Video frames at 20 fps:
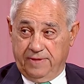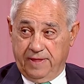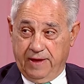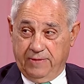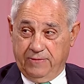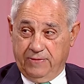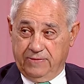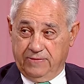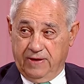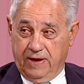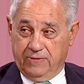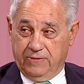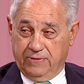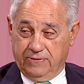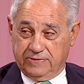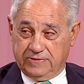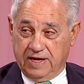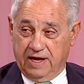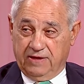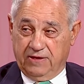Correct. I won't, I
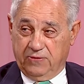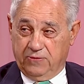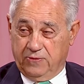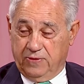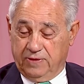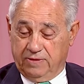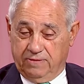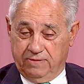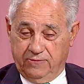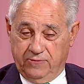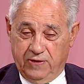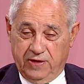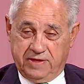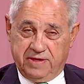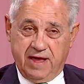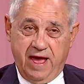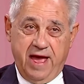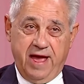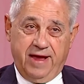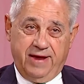won't tell you what,
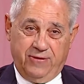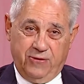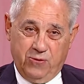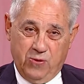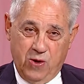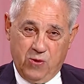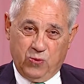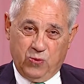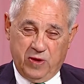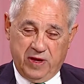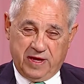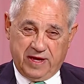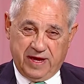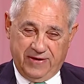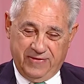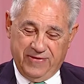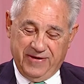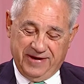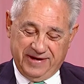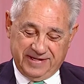what day or what week
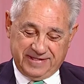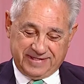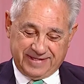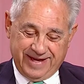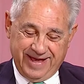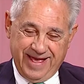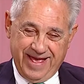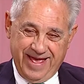it was.